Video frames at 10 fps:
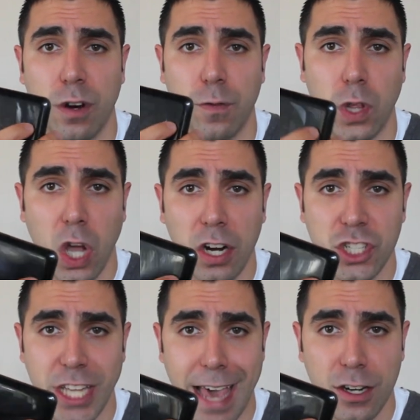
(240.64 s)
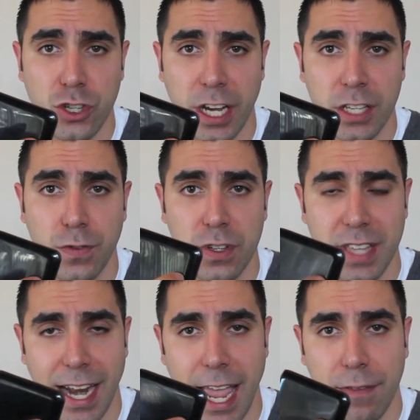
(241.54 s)
or for large data transfers
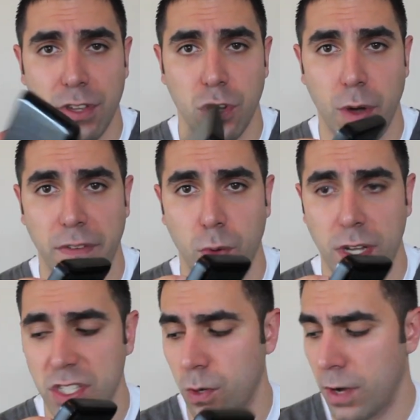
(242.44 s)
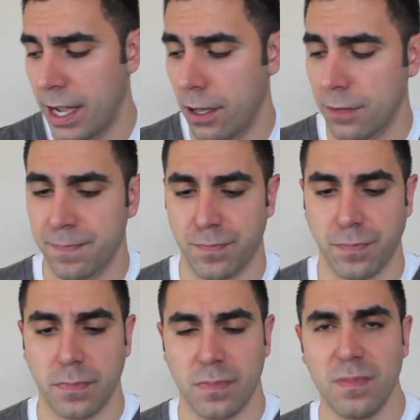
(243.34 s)
that I have to do every once in a while,
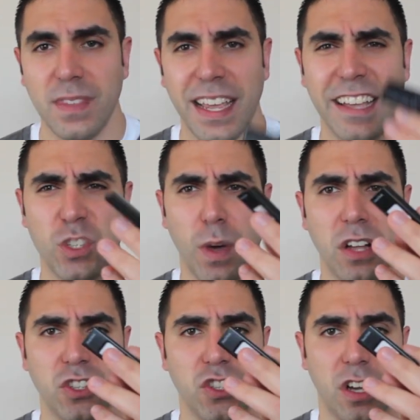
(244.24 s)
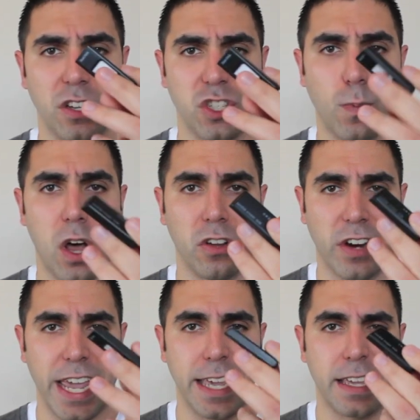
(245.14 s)
as well as a
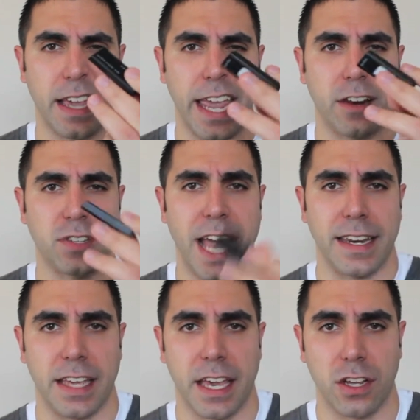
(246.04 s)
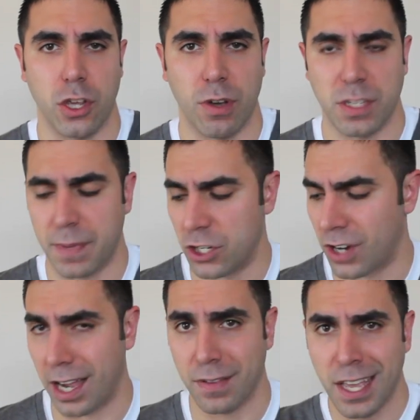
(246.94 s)
smaller 8 or 10 gig USB
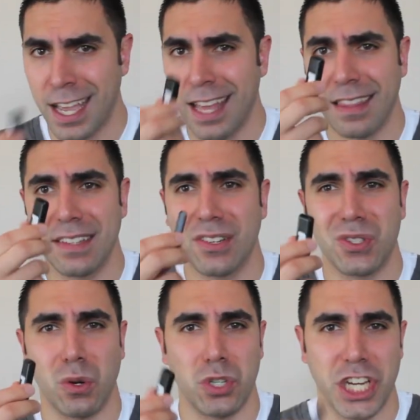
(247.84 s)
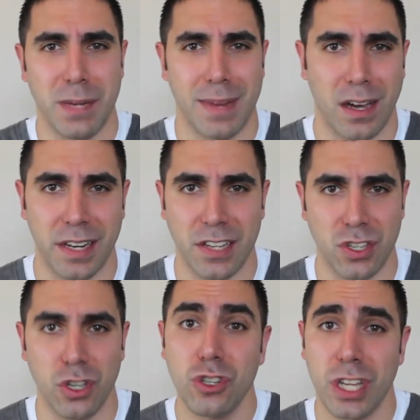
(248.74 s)
drive. These are so cheap nowadays.
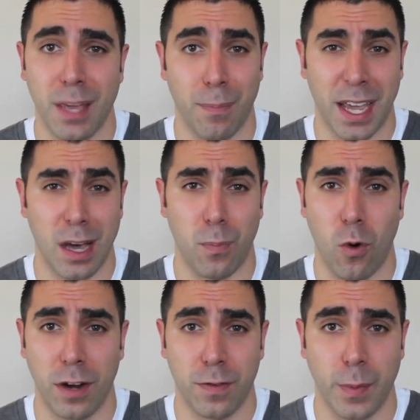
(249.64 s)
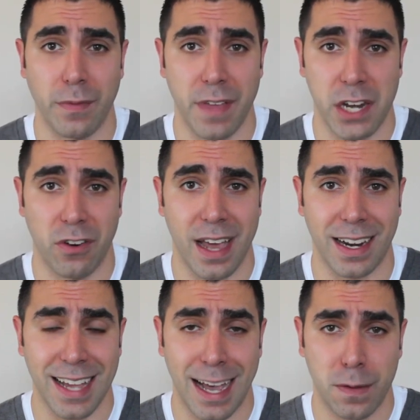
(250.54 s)
You usually can pick up one from a vendor at
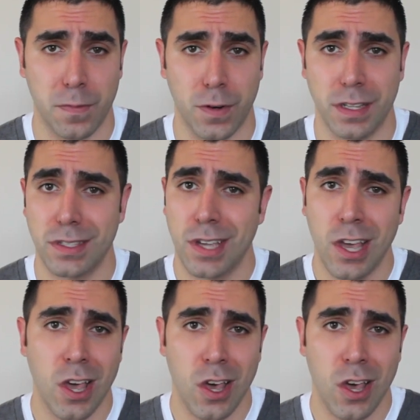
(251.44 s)
a conference,